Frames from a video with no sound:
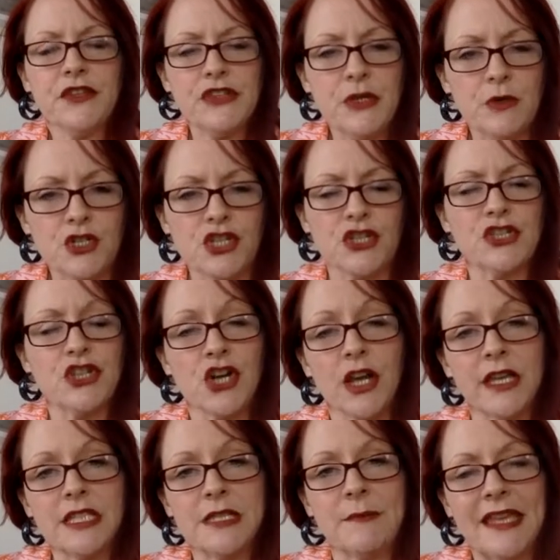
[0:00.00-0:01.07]
who are just trying
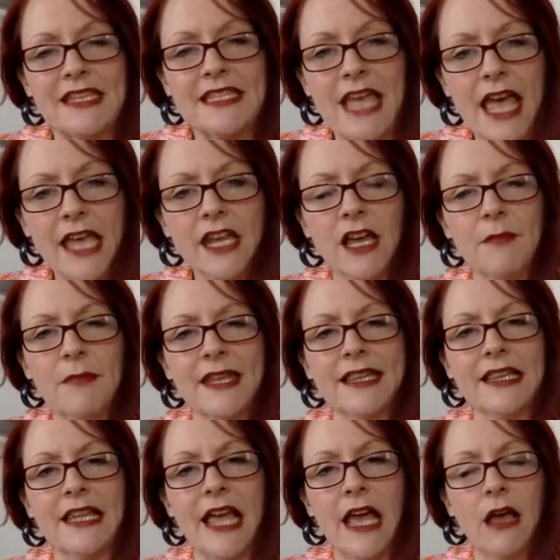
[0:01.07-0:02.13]
to maintain our
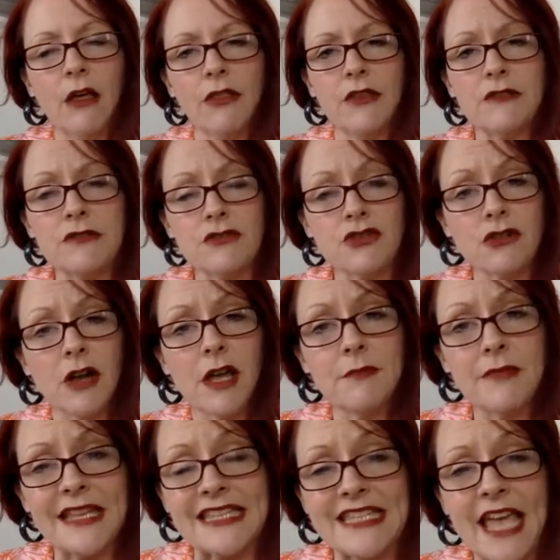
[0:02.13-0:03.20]
mental health and try and
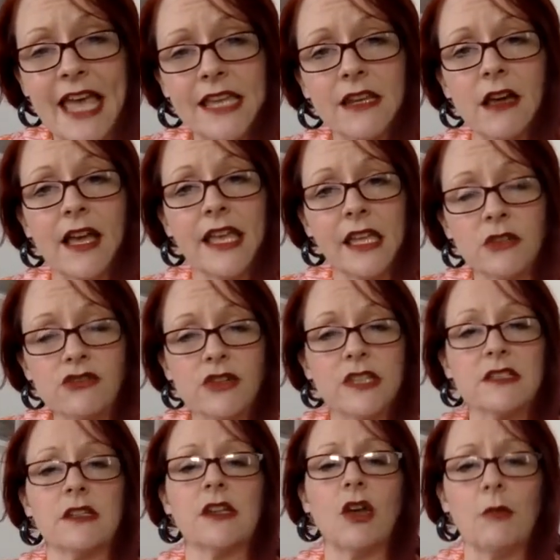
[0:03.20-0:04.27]
maintain our interest
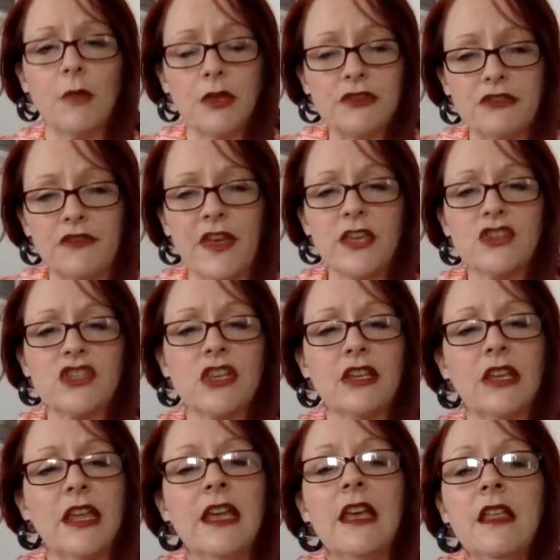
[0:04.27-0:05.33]
and our motivation,
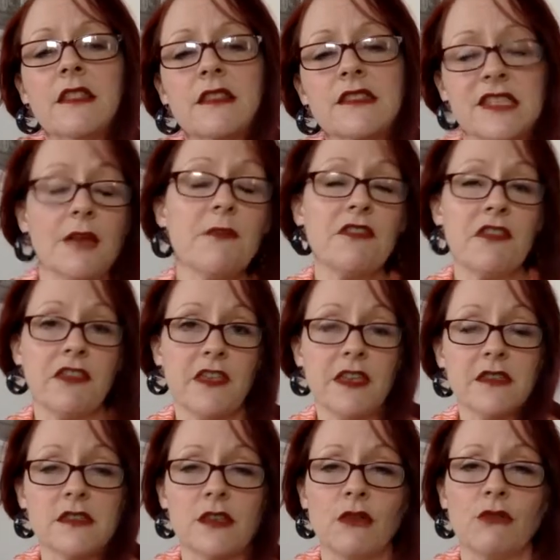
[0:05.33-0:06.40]
then some of the
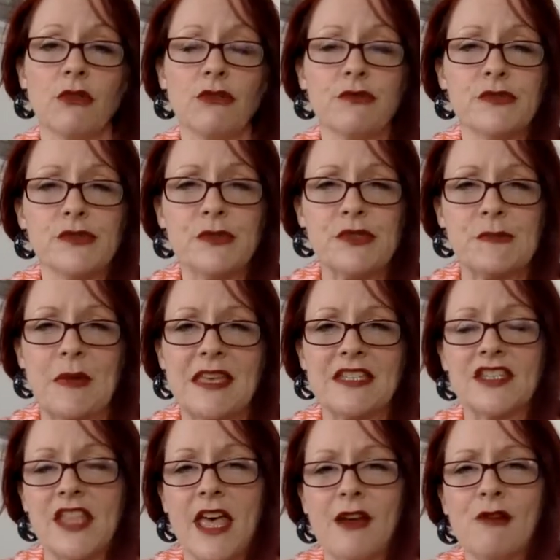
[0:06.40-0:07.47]
things that are on the resource page
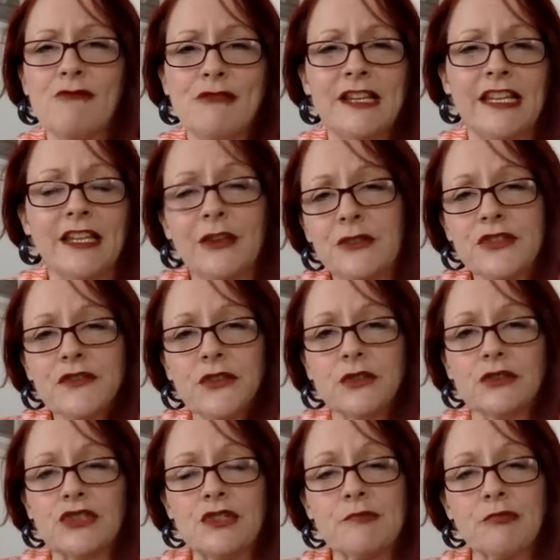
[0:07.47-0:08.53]
there are really useful.
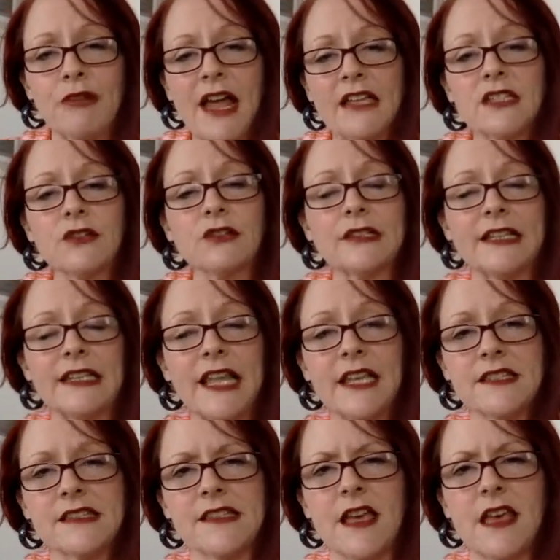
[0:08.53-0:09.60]
Just practical little
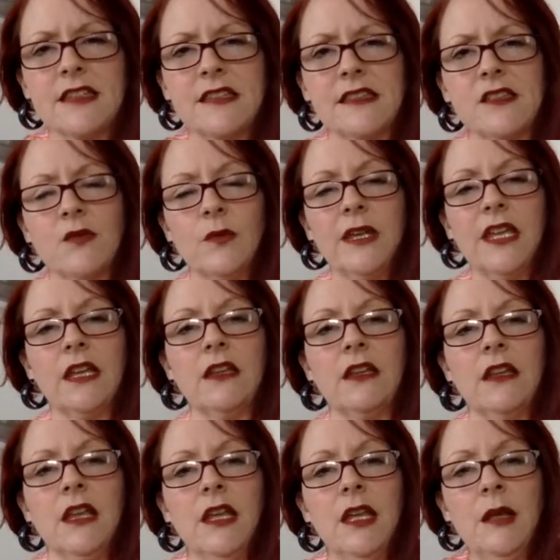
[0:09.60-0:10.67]
exercises that we can
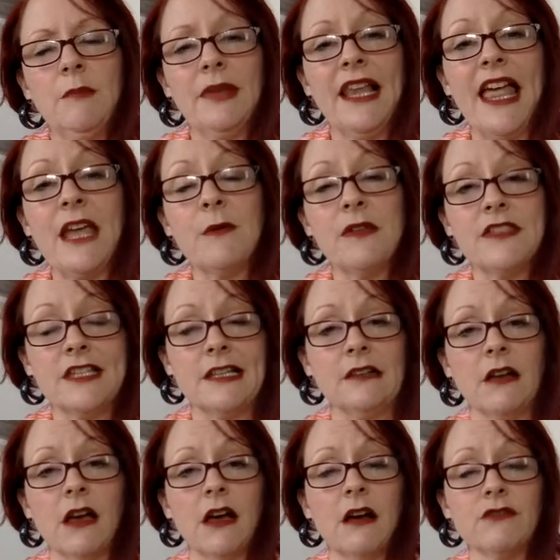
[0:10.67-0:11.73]
play with to
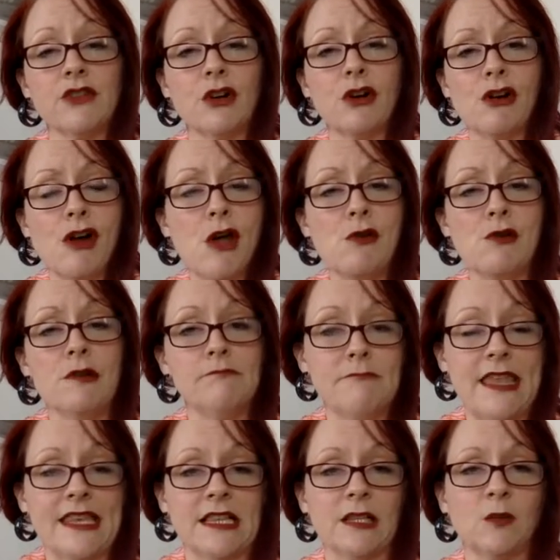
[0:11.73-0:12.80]
look after our own
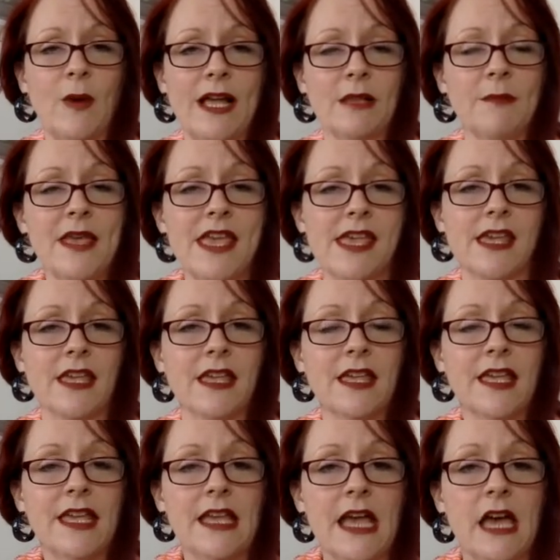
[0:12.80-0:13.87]
mental well-being.
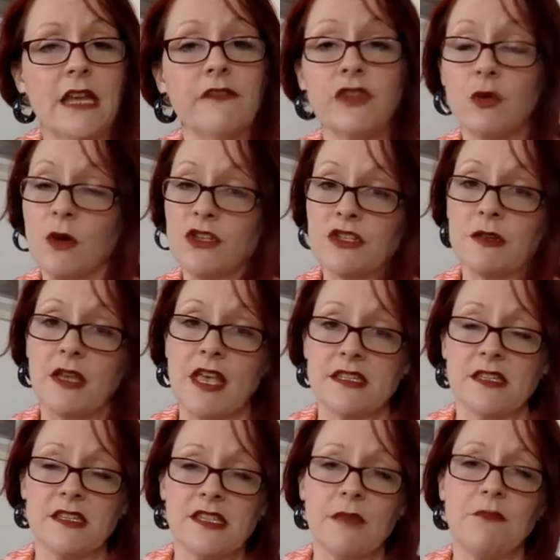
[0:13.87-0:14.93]
And if you want to, as I
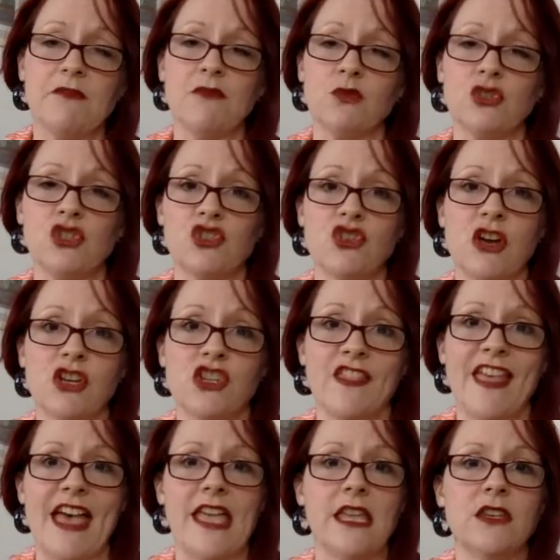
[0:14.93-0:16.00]
said before, structure
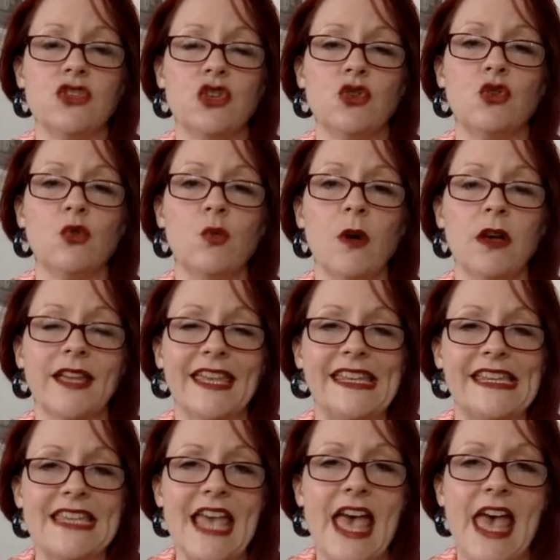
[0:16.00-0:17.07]
that into your working
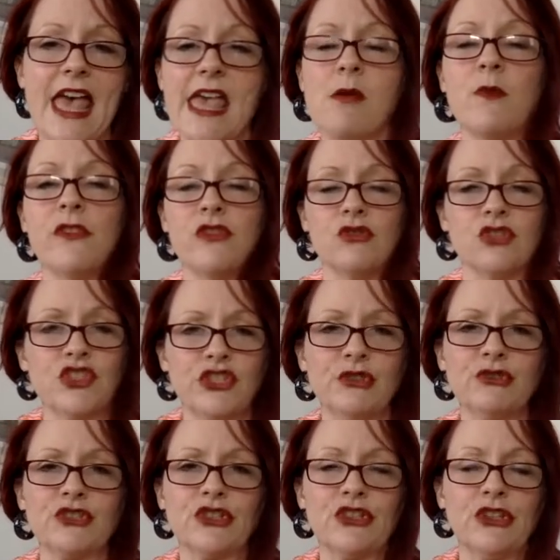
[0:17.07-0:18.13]
day with your
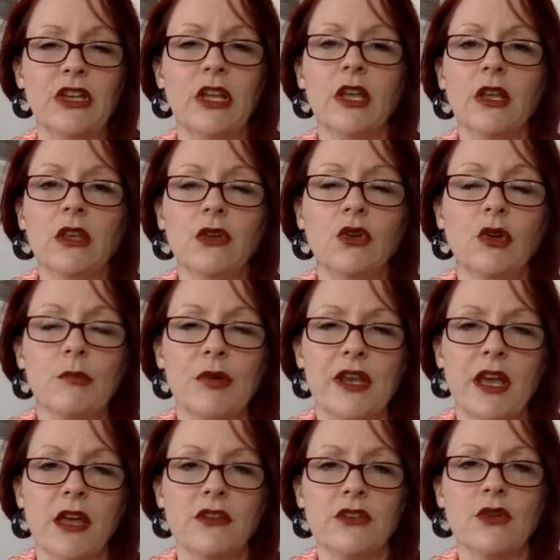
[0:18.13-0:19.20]
children, you can put
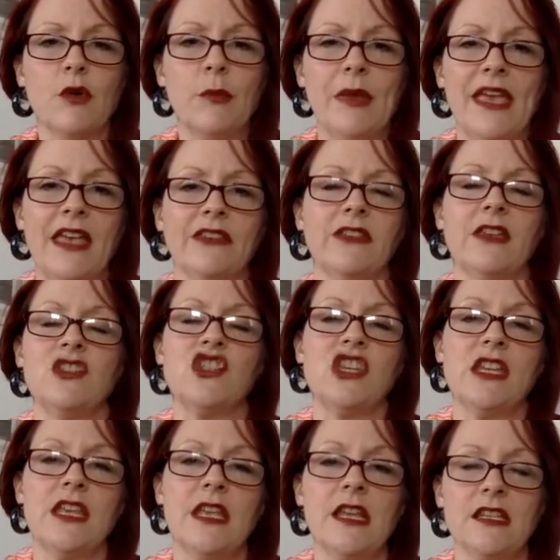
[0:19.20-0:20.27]
it under your
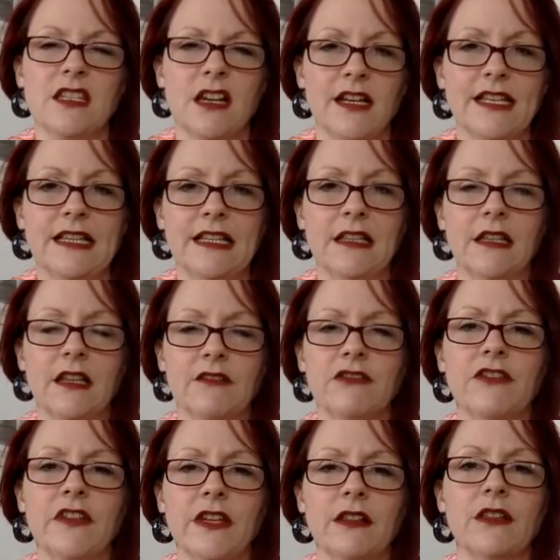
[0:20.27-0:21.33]
PSHE title and
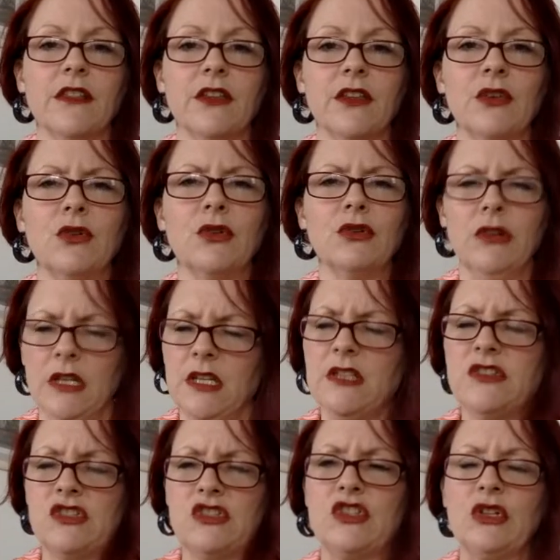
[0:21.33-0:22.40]
feel that you're
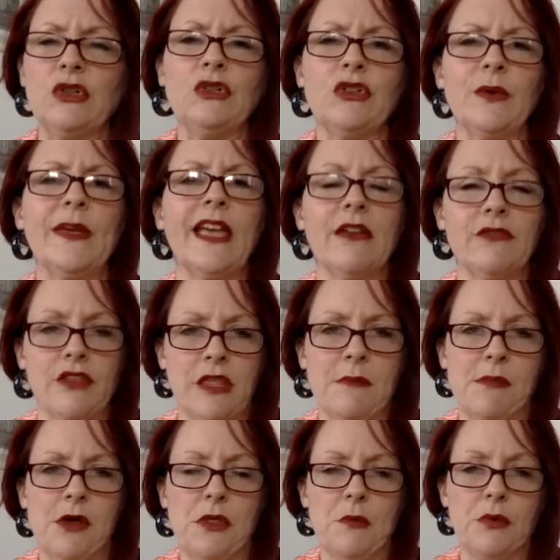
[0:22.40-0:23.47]
still doing everything
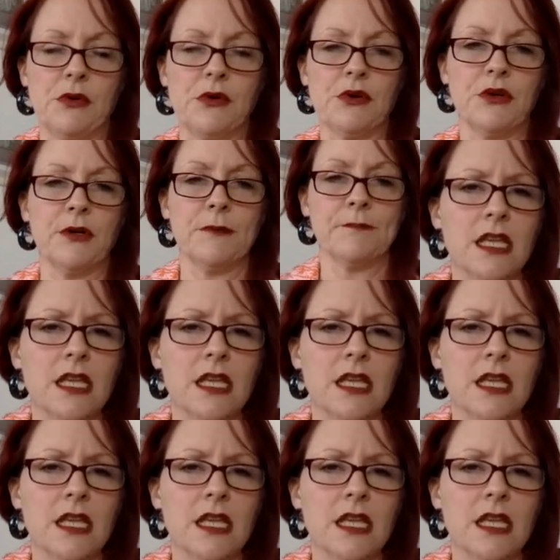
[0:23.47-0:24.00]
by the book.